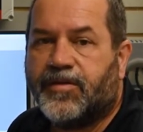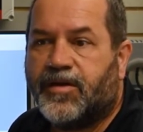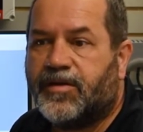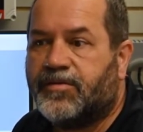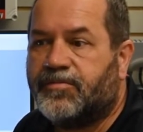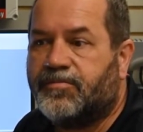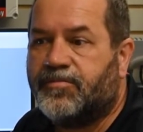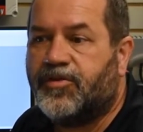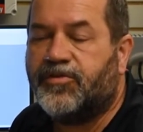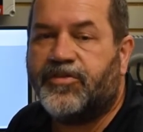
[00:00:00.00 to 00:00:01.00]
uh,
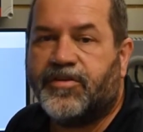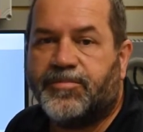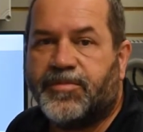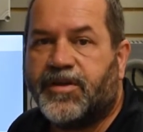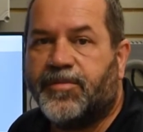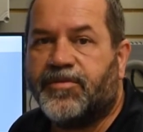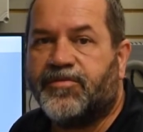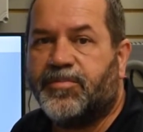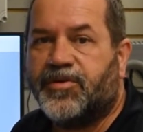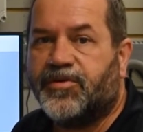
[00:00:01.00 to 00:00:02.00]
using and becoming
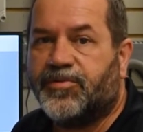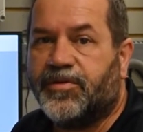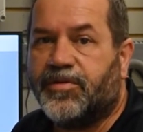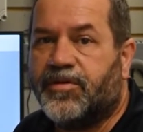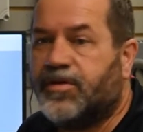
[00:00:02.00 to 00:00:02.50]
familiar with.